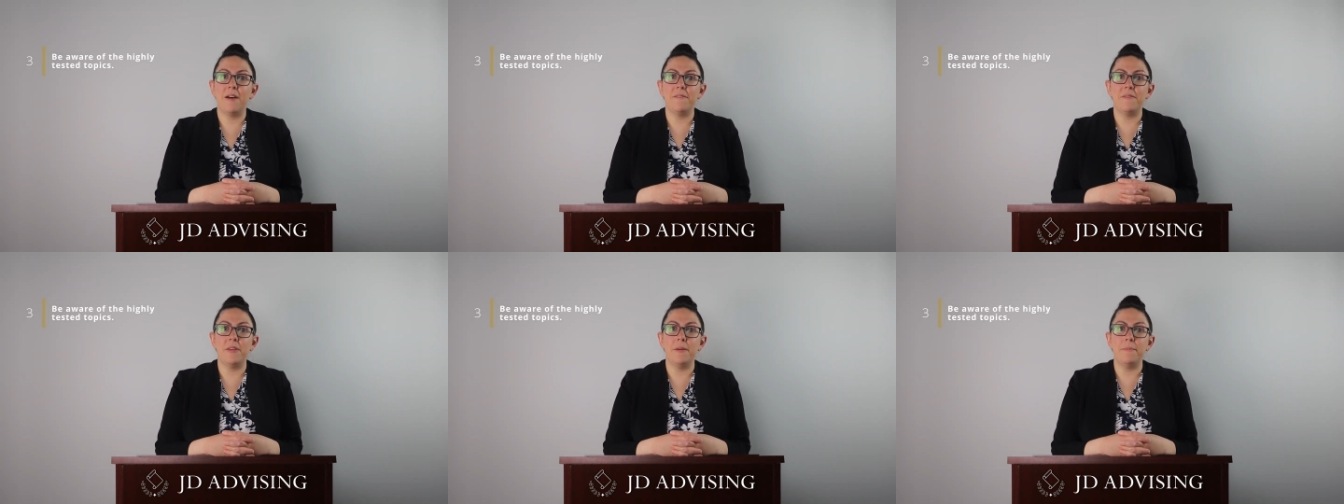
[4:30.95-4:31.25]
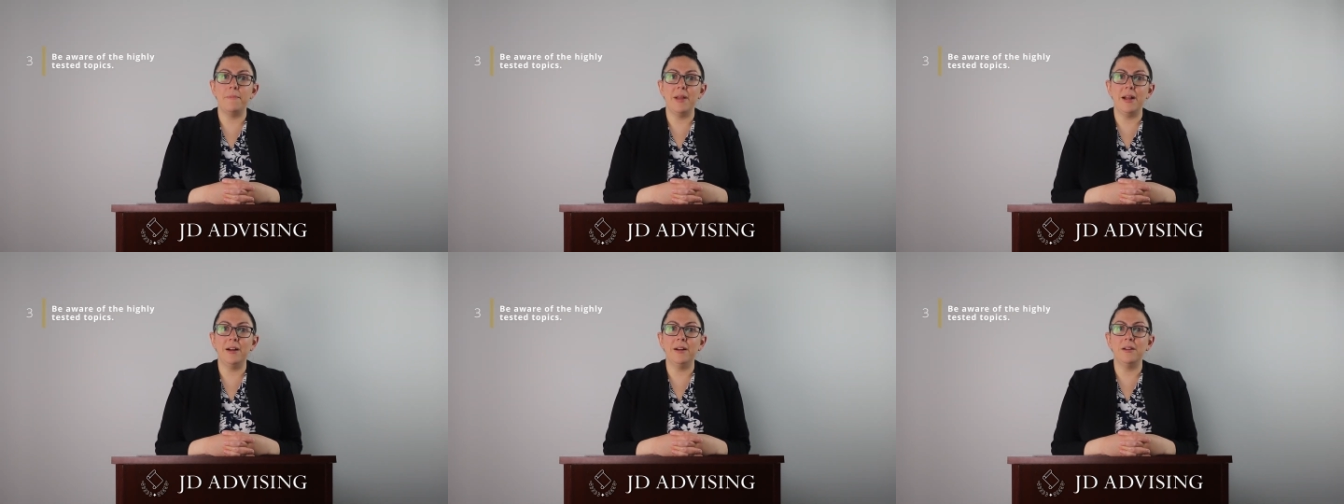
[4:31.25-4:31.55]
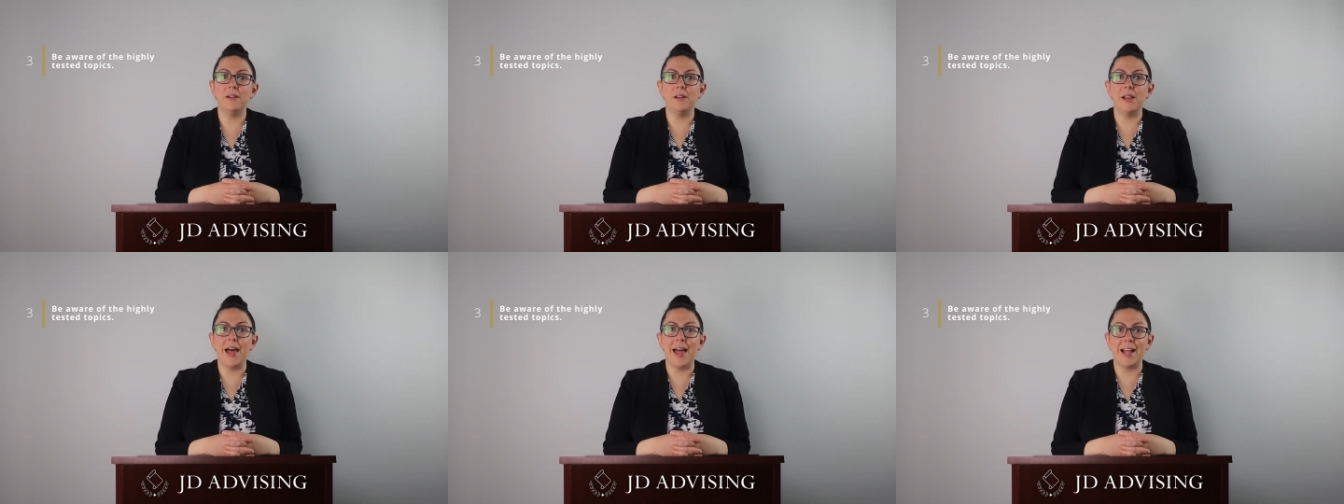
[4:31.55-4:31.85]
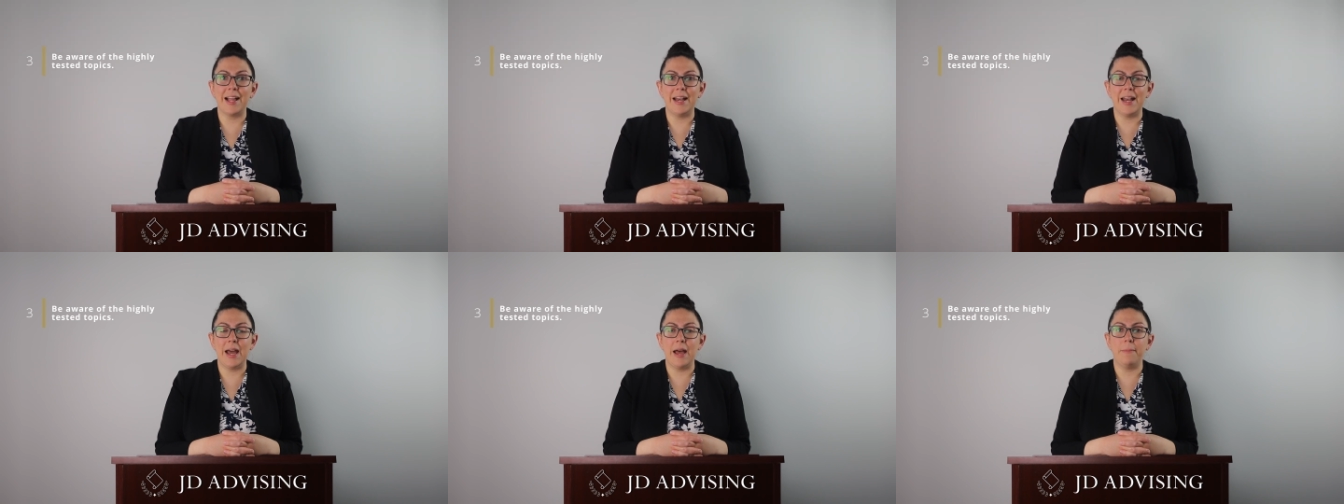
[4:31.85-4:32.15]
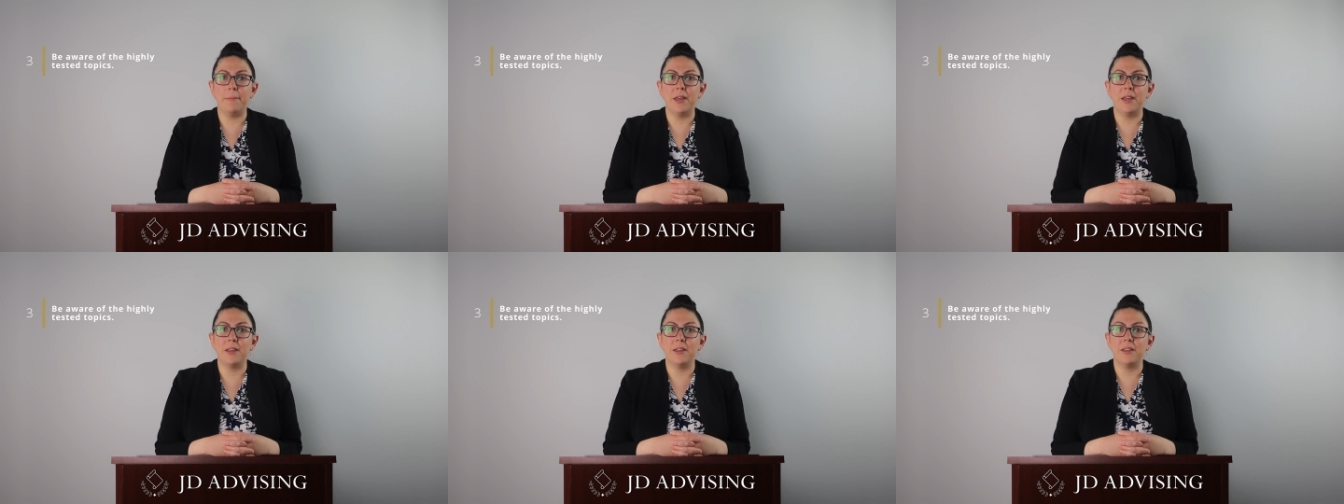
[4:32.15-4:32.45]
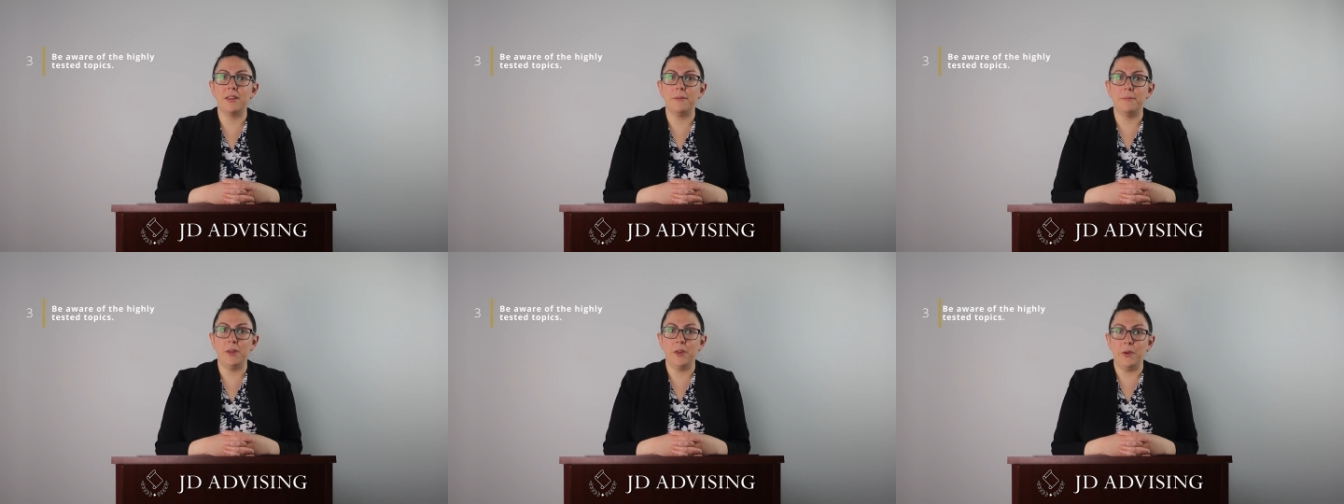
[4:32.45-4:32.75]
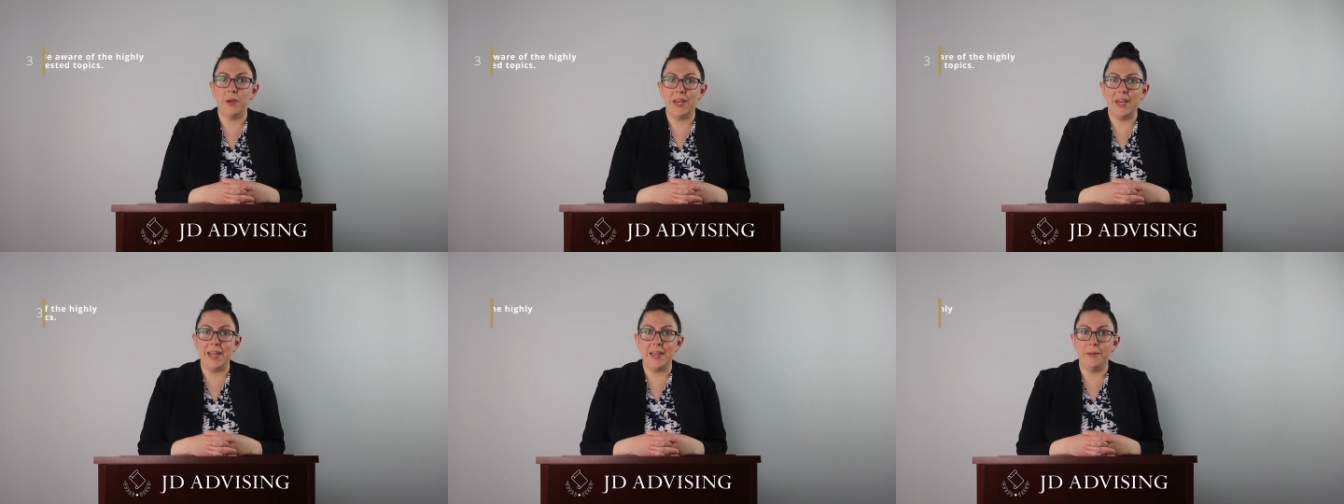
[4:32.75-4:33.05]
of the marital economic
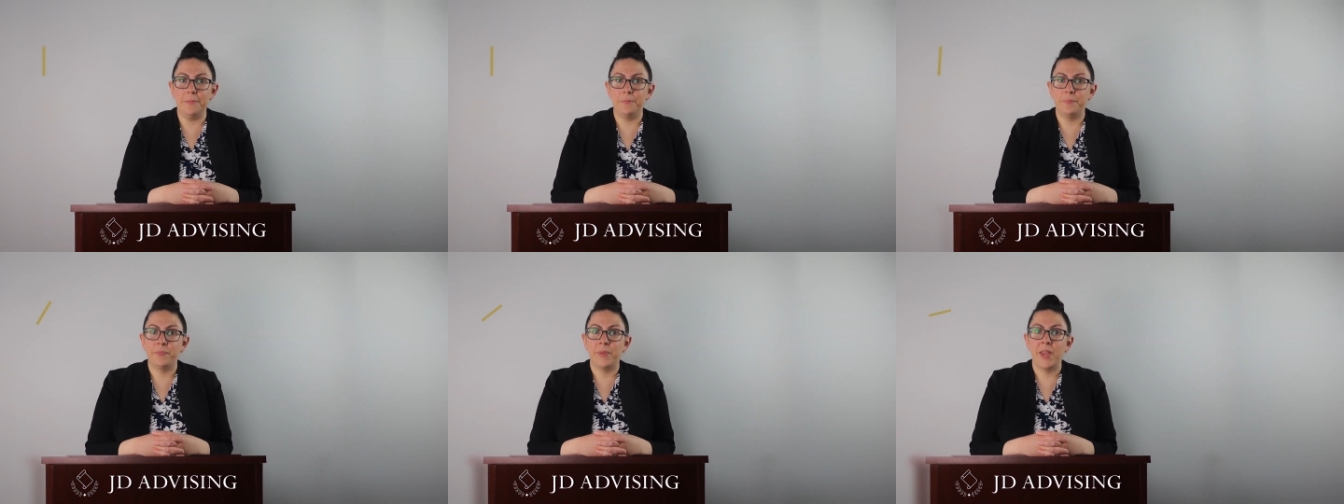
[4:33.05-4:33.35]
community.